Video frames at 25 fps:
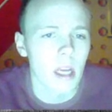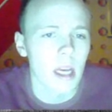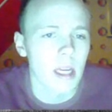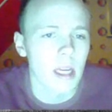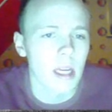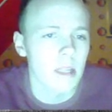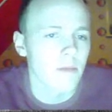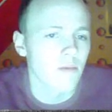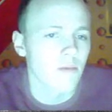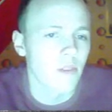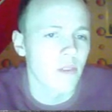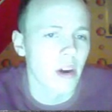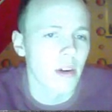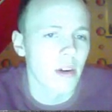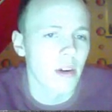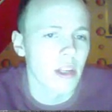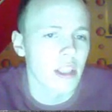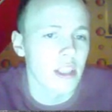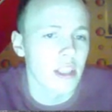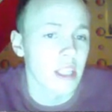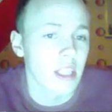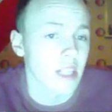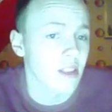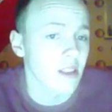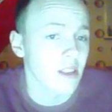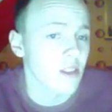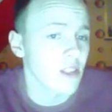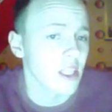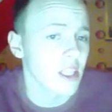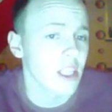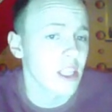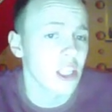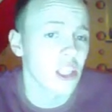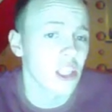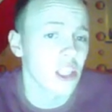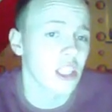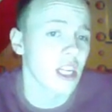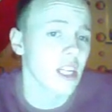A very
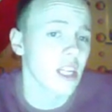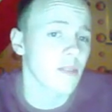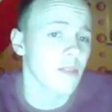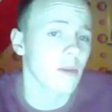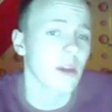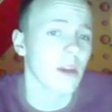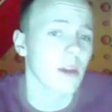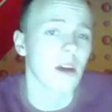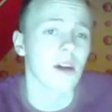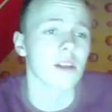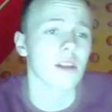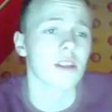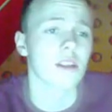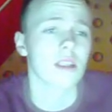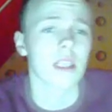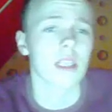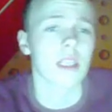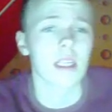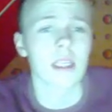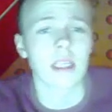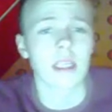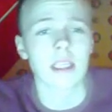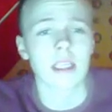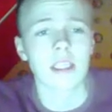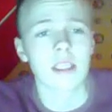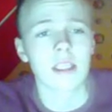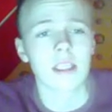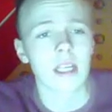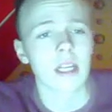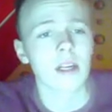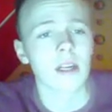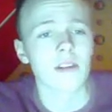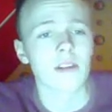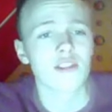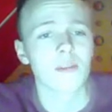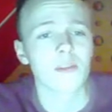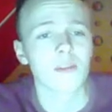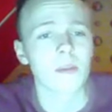standard-ish set because it is
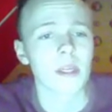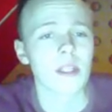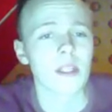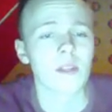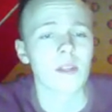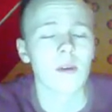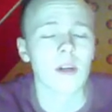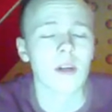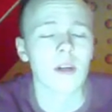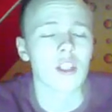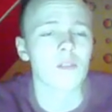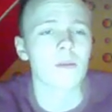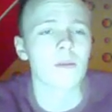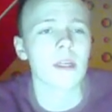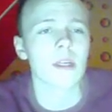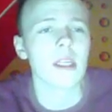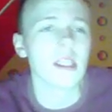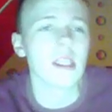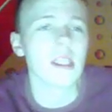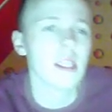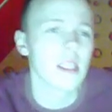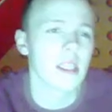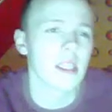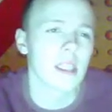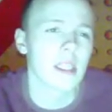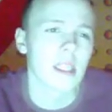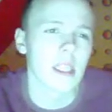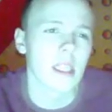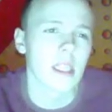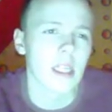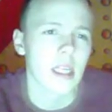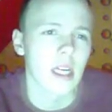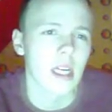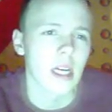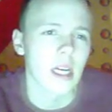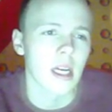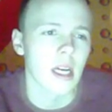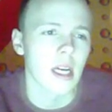enough speed to outspeed
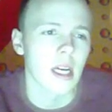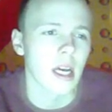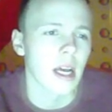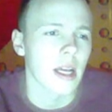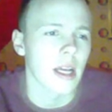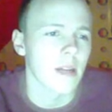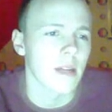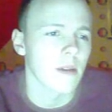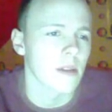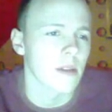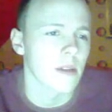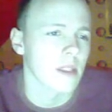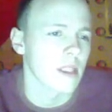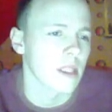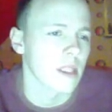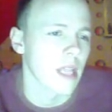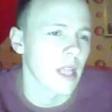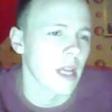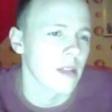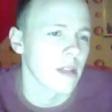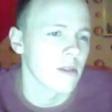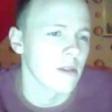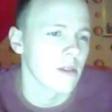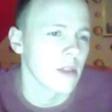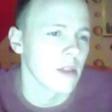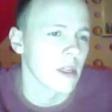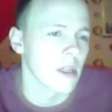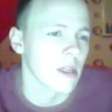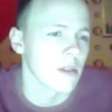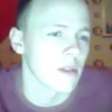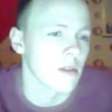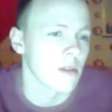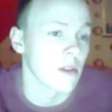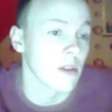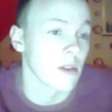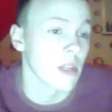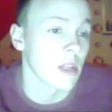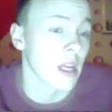the
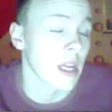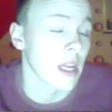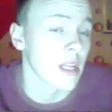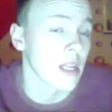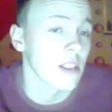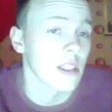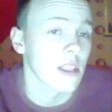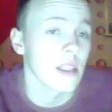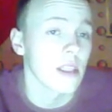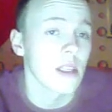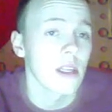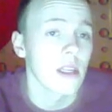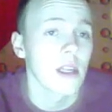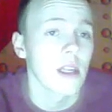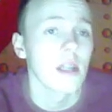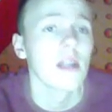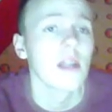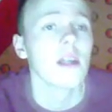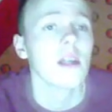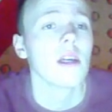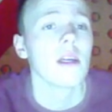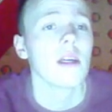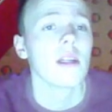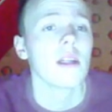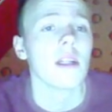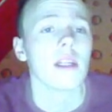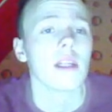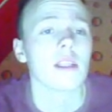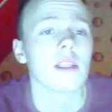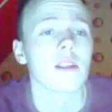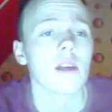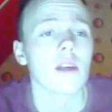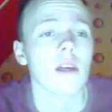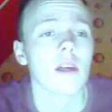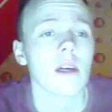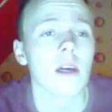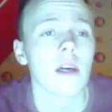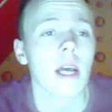Diancie.
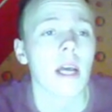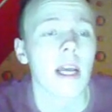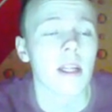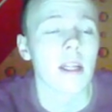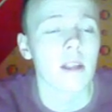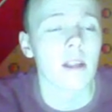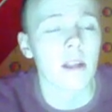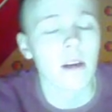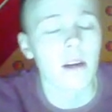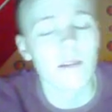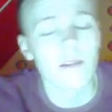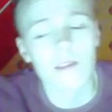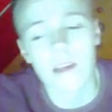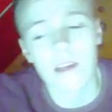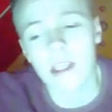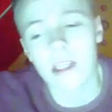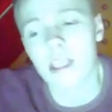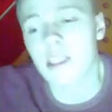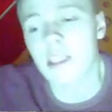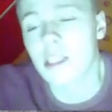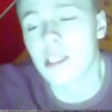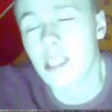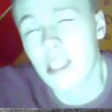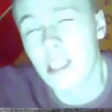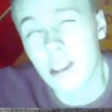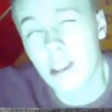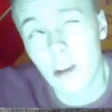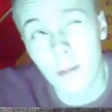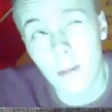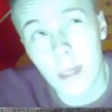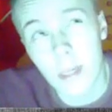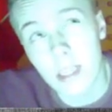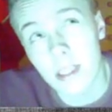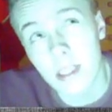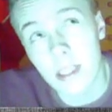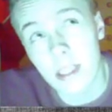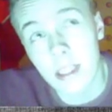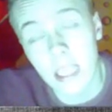That's after his
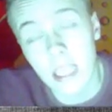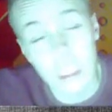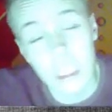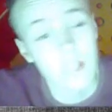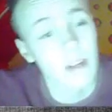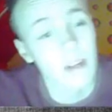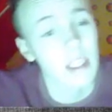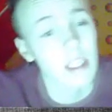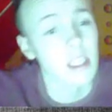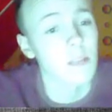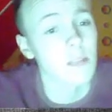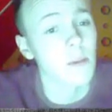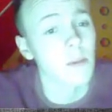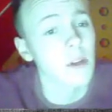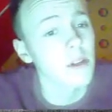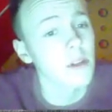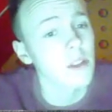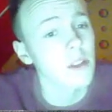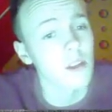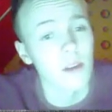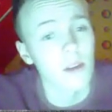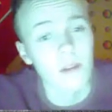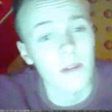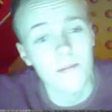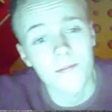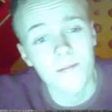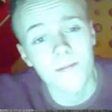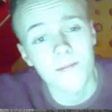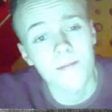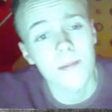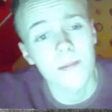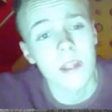Crobat, the next fastest one, so yeah.